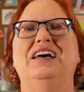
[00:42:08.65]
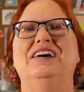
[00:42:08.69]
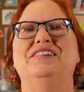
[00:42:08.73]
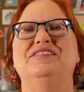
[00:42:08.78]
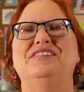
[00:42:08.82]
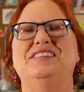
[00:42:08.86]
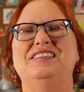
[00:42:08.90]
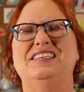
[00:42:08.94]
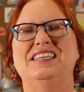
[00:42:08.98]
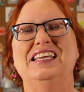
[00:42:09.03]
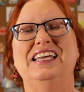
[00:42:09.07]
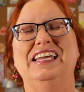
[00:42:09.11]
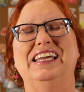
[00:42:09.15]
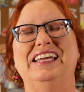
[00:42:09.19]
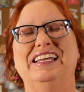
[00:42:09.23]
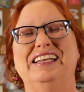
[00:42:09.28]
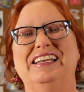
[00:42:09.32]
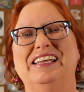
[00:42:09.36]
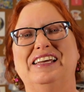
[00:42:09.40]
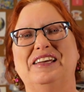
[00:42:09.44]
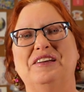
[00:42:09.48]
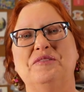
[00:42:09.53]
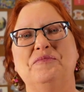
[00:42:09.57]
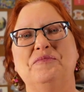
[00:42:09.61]
have
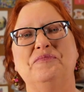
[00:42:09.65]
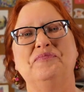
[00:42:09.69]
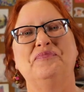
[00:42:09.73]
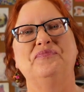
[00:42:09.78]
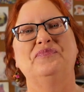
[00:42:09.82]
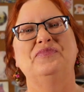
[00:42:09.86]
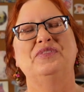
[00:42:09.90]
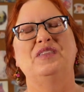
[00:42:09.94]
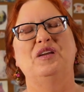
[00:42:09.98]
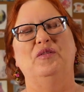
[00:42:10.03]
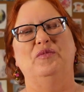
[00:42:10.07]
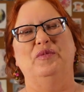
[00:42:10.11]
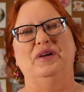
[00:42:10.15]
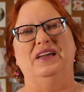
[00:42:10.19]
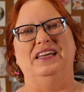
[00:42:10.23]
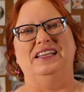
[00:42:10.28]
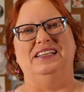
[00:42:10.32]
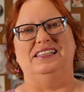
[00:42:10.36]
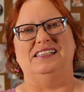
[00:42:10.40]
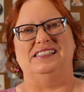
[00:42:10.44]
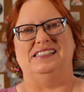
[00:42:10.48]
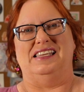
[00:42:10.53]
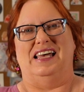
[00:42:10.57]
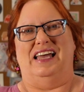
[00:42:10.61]
seen we
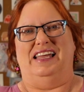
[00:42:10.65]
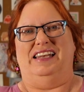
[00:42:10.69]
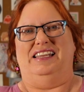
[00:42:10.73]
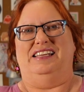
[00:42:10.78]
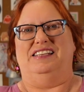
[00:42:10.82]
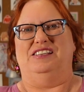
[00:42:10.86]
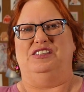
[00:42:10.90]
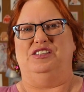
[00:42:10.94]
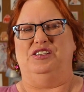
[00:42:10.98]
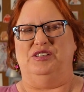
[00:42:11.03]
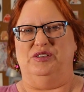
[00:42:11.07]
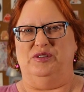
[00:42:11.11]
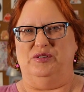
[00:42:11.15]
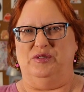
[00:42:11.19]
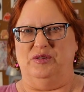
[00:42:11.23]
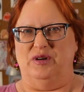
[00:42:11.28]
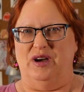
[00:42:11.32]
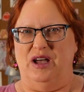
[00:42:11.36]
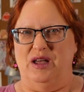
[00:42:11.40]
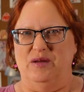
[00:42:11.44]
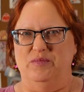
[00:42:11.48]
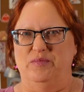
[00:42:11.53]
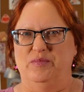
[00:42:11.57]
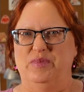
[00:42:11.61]
decided to
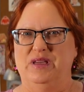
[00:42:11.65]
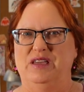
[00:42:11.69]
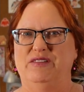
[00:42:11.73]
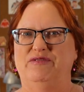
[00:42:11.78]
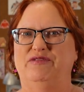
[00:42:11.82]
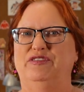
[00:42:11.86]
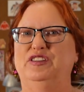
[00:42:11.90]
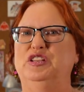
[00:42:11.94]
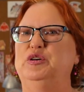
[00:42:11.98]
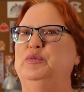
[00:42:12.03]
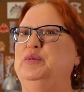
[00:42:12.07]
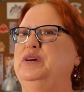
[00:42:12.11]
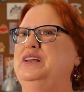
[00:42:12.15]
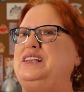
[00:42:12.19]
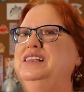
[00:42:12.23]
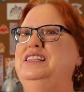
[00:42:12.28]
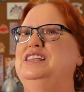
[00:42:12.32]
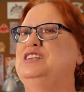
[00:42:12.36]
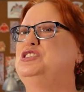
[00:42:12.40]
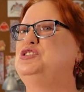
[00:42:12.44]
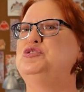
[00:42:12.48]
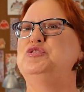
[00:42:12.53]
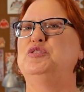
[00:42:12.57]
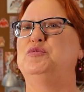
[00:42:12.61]
be fluid.
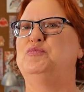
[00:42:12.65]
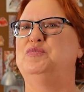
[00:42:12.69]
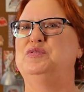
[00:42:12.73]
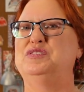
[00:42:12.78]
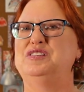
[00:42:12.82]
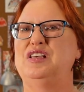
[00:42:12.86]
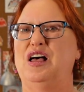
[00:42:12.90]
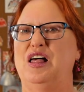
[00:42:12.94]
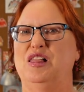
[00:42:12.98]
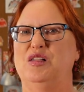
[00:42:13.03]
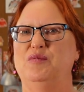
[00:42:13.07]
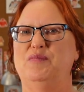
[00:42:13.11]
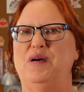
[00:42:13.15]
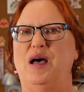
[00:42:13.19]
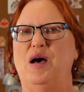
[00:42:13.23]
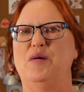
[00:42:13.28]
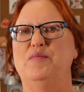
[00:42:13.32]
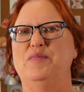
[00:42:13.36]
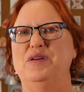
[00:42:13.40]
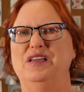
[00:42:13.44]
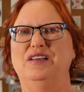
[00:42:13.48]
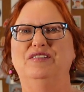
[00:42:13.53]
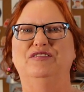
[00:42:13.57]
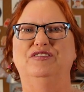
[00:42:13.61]
This trip was all about
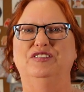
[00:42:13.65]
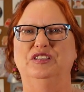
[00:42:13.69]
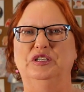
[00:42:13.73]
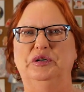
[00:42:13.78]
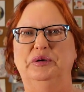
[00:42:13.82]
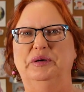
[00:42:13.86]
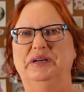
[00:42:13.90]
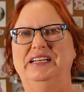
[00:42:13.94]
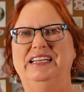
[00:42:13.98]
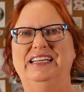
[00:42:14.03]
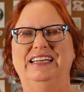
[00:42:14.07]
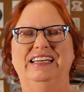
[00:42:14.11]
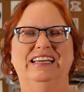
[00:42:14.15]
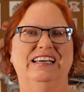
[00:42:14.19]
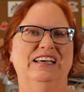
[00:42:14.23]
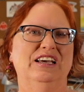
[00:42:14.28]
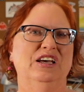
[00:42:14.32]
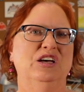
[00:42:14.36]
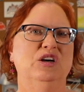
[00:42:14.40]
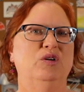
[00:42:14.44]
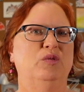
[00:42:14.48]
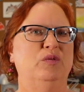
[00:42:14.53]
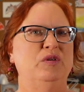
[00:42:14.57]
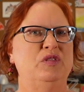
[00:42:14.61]
being fluid
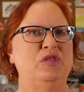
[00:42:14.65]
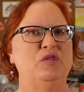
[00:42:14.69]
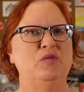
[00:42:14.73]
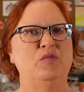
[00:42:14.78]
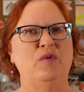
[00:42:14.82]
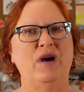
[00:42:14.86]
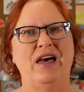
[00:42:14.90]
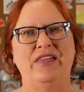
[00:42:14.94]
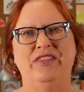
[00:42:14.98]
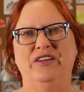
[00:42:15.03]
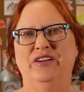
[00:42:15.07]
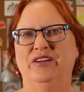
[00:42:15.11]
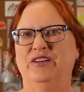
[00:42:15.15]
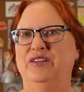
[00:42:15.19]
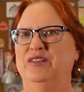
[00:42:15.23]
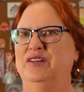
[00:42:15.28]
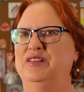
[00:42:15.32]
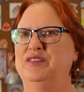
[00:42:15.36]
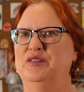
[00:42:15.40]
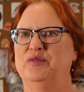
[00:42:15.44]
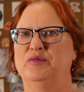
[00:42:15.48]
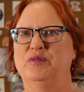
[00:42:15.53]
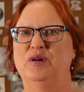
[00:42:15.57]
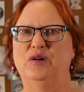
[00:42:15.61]
with the weather
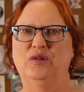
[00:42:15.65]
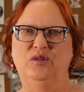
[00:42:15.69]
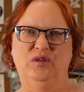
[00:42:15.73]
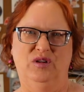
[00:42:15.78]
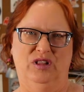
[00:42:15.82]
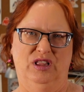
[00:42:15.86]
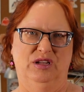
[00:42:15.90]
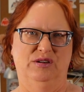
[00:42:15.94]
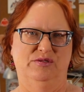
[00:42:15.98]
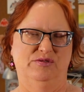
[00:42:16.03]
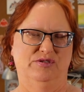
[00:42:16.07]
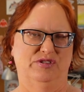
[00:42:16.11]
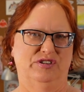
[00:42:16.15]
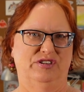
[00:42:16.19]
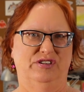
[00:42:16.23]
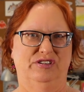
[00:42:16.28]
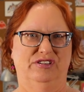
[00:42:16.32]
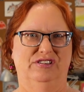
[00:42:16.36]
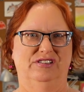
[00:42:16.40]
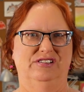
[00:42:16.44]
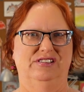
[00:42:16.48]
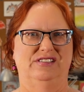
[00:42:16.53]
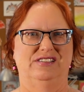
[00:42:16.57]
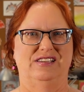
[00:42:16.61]
and the road
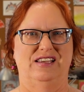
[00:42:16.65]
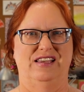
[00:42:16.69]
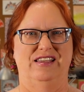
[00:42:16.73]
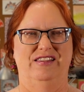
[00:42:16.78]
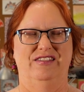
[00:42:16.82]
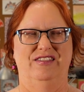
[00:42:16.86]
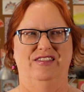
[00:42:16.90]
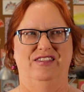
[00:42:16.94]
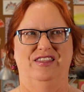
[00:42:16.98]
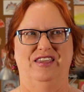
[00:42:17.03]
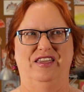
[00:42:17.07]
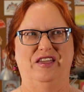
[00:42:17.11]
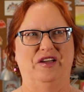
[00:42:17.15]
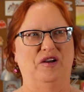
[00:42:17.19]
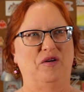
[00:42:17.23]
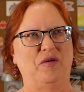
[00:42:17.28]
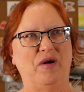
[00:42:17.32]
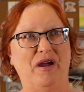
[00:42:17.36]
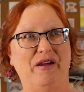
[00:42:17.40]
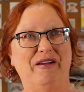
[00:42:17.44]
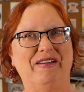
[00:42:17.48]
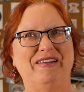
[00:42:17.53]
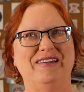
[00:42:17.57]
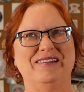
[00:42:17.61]
closures and the
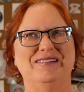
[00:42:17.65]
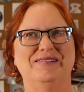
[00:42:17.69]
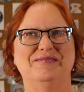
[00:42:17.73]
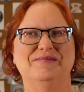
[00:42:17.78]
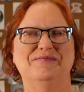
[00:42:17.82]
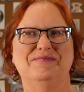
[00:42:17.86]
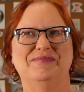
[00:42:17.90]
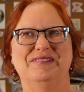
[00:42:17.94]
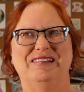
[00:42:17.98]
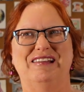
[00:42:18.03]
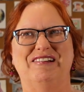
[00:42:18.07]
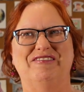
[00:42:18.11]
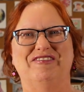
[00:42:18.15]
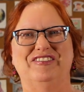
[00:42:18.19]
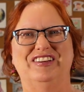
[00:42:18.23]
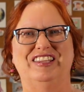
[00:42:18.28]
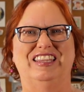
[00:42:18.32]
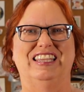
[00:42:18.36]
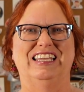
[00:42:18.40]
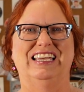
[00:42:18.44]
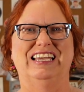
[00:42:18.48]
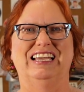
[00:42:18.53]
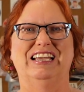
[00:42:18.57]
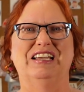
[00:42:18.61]
aquarium and
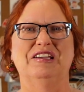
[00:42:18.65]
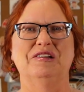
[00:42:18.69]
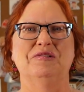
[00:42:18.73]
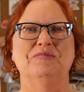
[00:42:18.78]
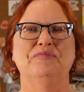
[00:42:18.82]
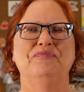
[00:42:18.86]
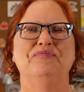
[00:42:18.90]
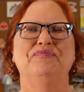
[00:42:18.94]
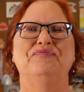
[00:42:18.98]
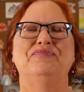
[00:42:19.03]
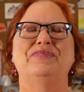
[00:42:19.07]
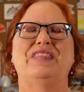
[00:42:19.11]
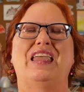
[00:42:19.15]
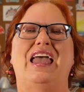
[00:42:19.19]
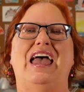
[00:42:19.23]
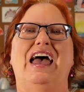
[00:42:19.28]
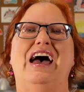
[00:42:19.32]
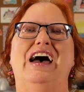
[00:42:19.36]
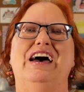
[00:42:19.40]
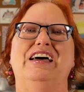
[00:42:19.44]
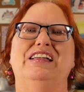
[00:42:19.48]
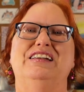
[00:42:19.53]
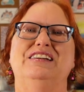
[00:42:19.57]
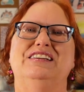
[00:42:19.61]
everything.
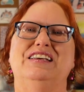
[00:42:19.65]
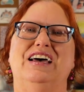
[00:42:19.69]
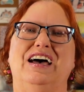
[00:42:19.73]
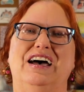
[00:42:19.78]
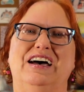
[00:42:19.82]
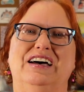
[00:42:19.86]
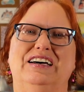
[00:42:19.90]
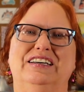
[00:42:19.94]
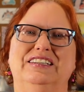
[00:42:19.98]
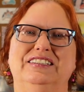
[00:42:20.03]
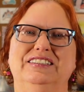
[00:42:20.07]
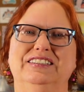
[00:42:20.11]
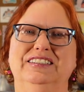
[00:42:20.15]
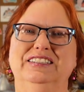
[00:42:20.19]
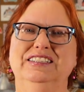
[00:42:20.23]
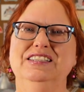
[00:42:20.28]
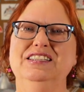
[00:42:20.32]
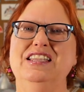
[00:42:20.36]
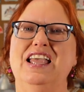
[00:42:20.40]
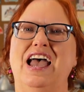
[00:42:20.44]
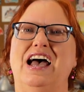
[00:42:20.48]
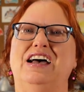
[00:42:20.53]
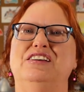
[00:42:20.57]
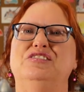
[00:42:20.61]
And uh,
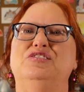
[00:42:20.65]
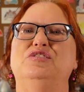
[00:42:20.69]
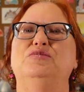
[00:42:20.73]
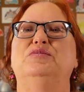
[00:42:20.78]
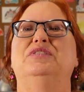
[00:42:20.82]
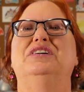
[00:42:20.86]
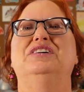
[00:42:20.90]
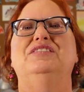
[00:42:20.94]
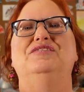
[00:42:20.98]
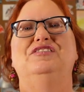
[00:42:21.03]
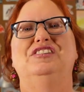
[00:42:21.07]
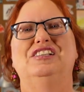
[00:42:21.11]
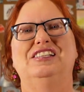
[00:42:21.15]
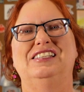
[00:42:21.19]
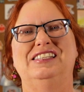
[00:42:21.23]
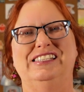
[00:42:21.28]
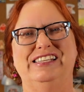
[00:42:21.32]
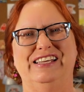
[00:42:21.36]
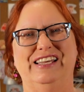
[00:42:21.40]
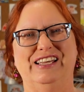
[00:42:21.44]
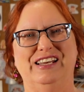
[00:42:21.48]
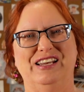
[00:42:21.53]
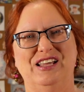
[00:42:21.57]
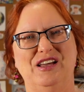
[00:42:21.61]
as you will have just
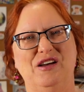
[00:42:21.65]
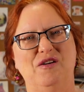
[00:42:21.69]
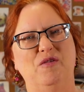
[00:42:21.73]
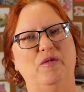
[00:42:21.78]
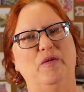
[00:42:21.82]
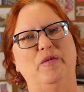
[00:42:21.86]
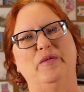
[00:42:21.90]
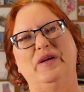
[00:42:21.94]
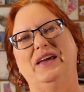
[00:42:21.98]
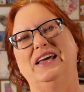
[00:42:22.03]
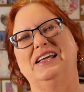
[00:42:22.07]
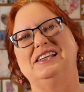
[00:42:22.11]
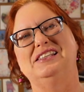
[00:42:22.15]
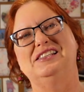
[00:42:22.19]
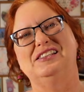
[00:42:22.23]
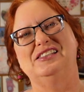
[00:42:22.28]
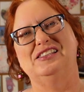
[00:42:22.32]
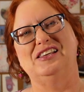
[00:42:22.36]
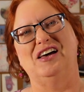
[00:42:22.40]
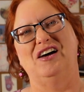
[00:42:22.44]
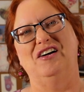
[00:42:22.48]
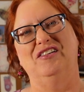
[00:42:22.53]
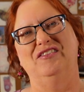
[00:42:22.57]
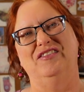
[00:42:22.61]
seen, when we get to
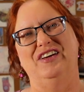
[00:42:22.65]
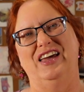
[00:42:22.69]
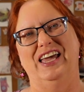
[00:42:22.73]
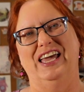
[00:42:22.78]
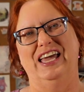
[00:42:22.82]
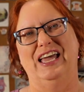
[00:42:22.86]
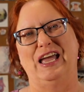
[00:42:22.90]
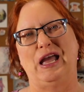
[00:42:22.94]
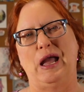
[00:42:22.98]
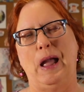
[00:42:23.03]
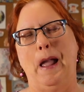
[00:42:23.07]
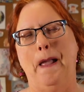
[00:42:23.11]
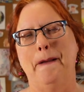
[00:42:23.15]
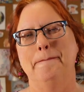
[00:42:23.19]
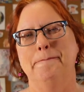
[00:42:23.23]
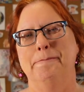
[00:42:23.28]
Solvang,